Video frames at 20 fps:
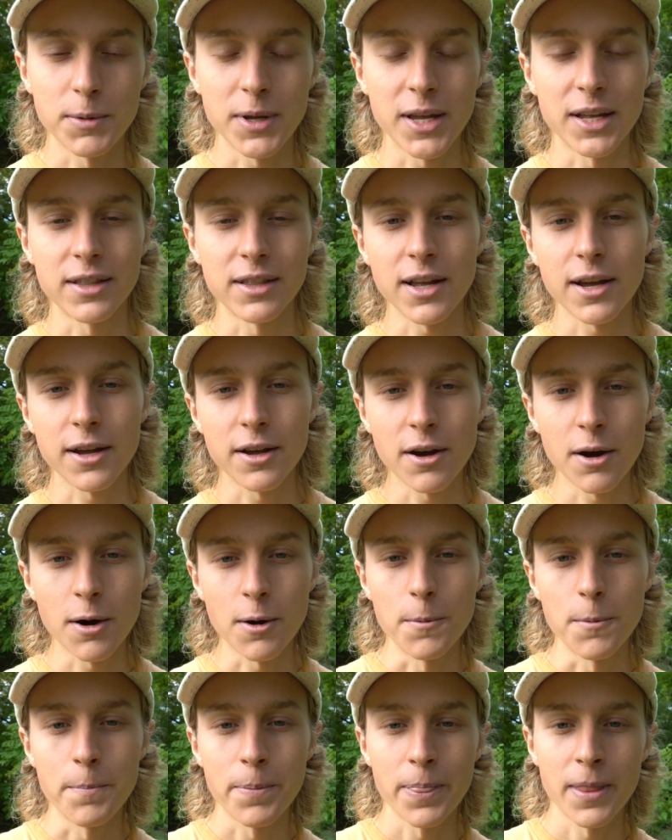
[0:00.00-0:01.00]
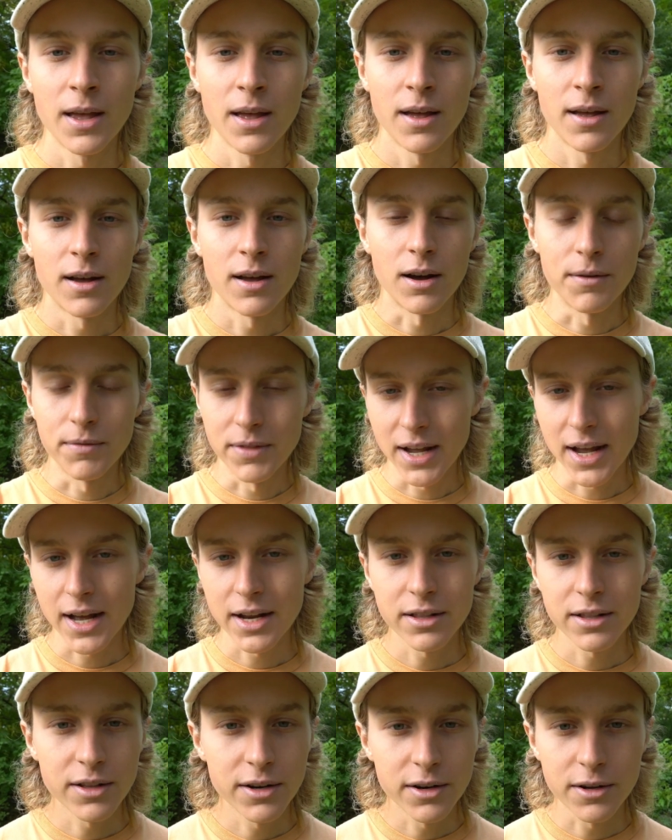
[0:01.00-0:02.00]
We can let go of the
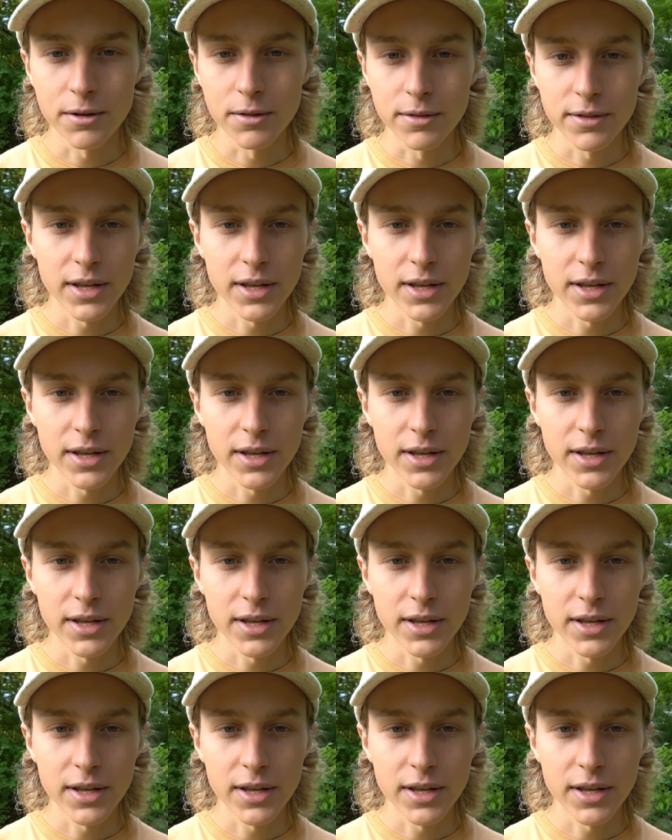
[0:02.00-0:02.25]
analytical